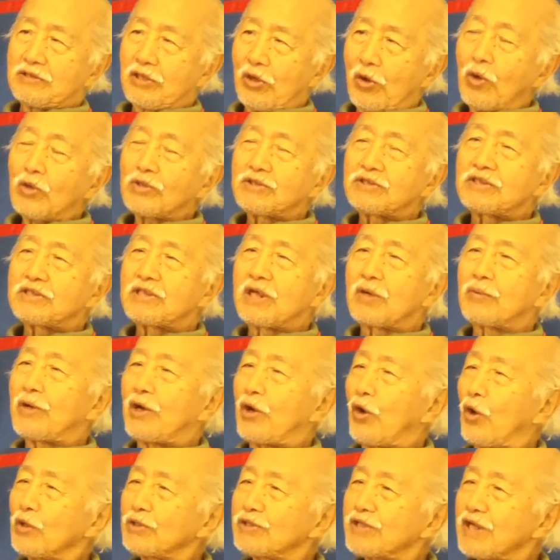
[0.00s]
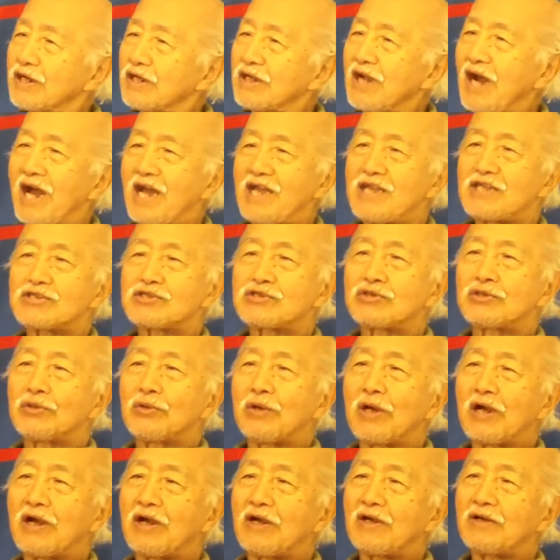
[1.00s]
the old, there were older guys who
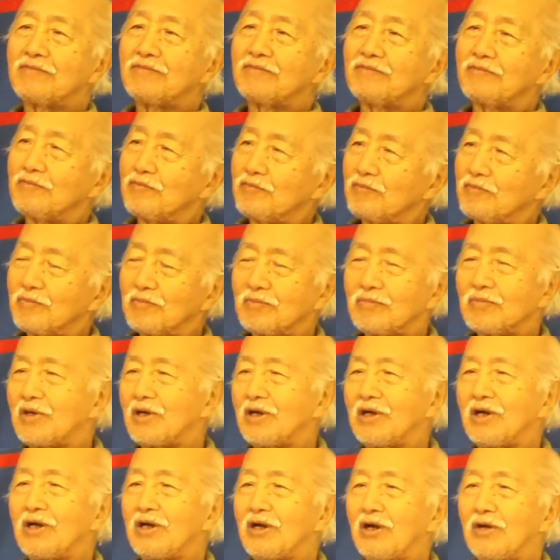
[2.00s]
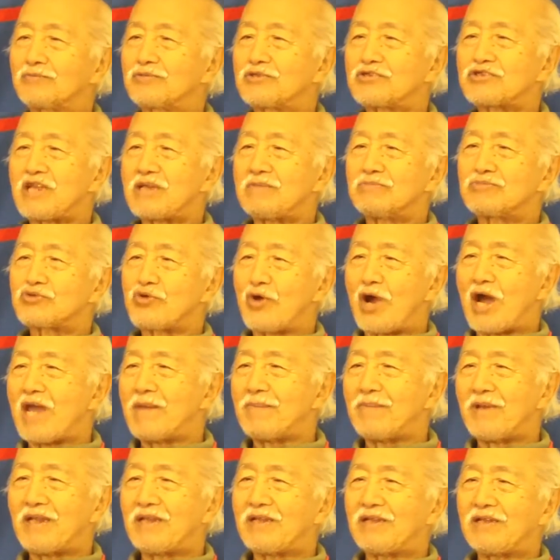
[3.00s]
were uh, of the same
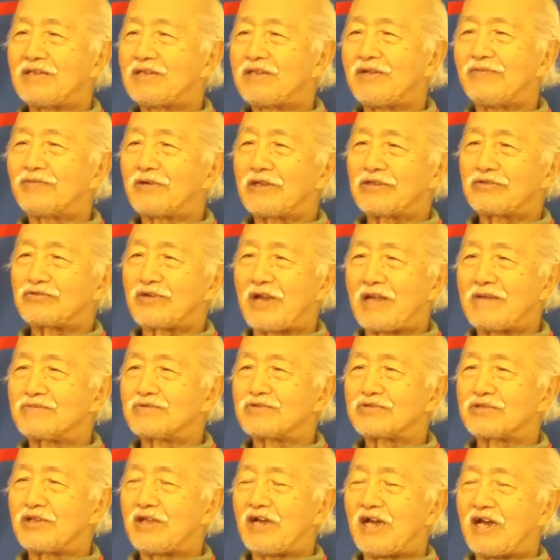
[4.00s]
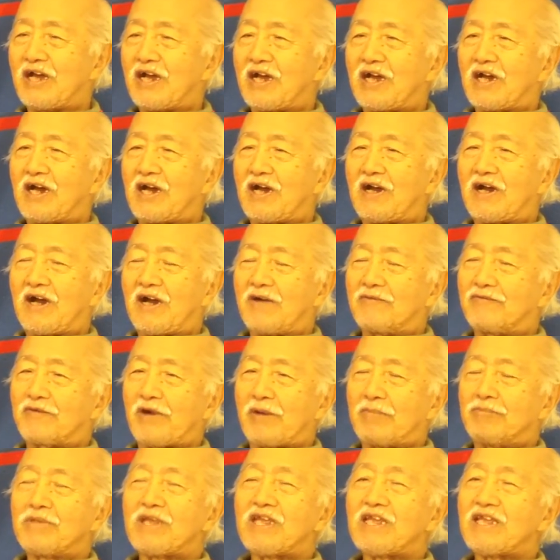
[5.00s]
tribe and different tribes uh,
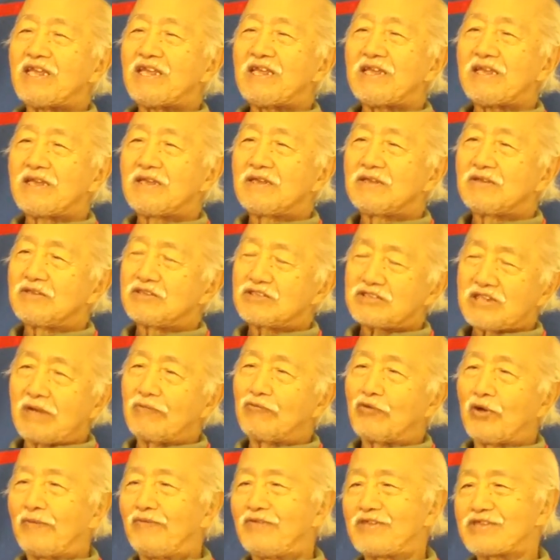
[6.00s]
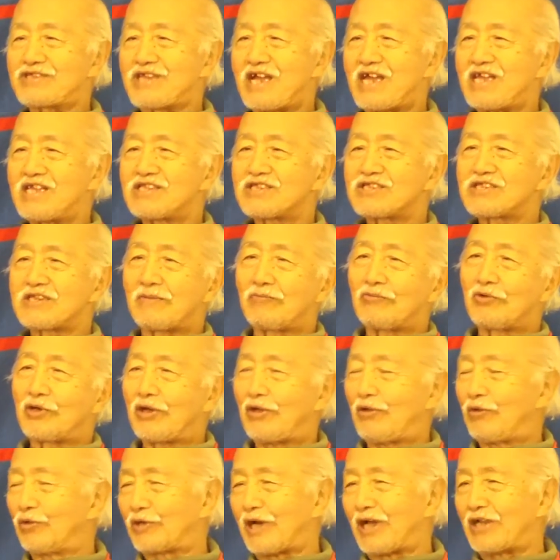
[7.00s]
from me. Some were Visayan, some
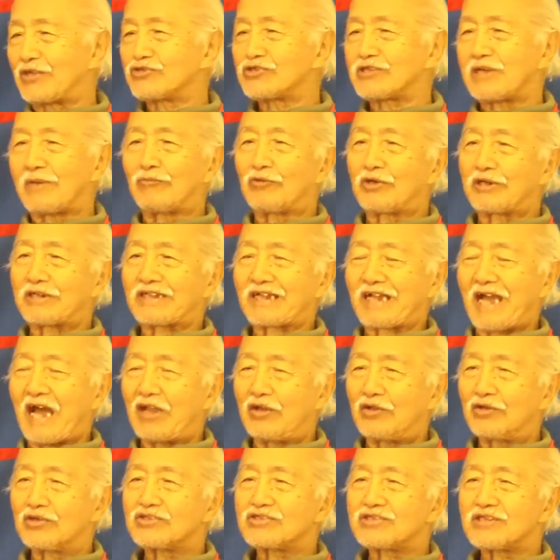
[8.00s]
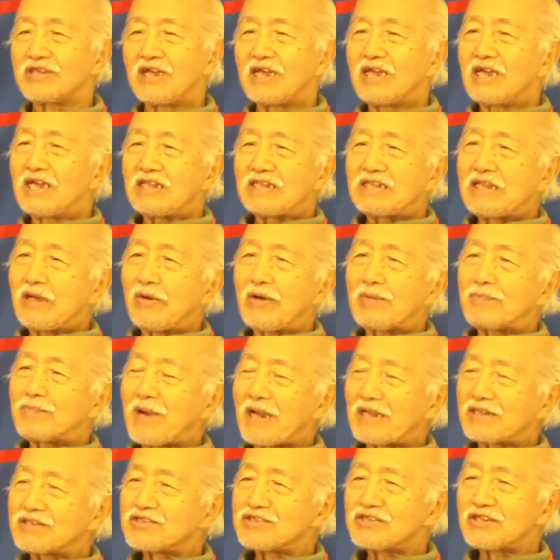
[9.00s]
were Ilocano, some were Tagalogs. They were
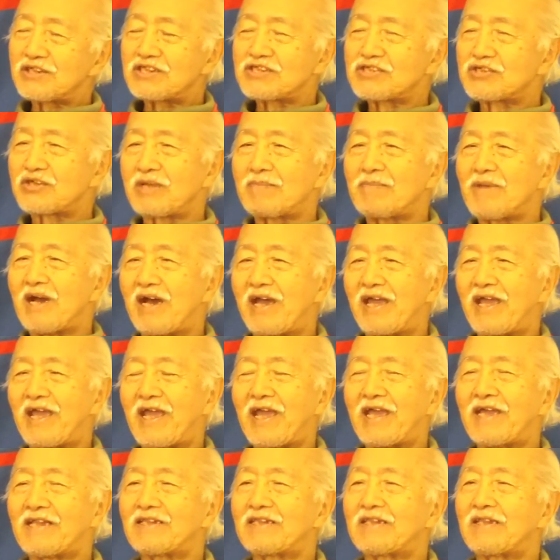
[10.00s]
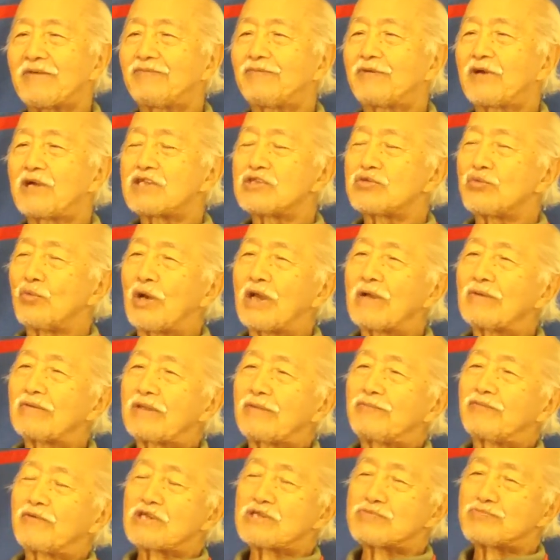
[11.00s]
practicing Eskrima. And the first, one
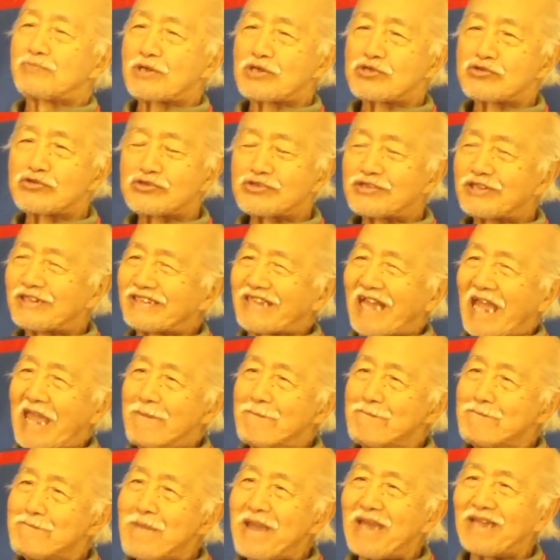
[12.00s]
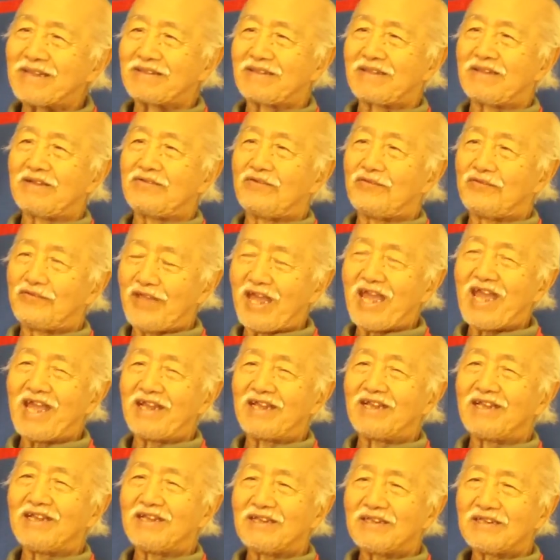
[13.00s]
of the first persons that I met
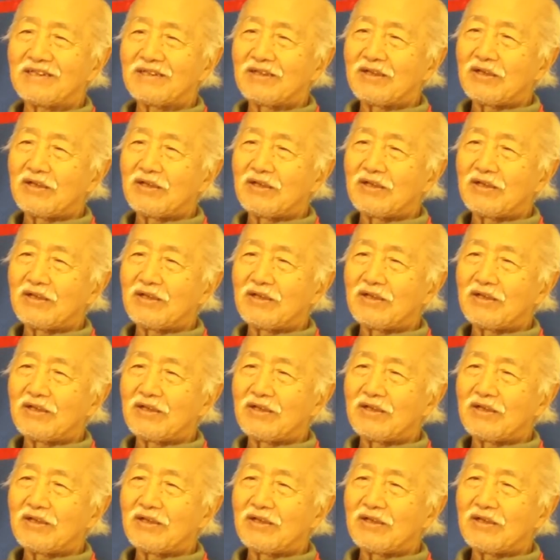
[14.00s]
then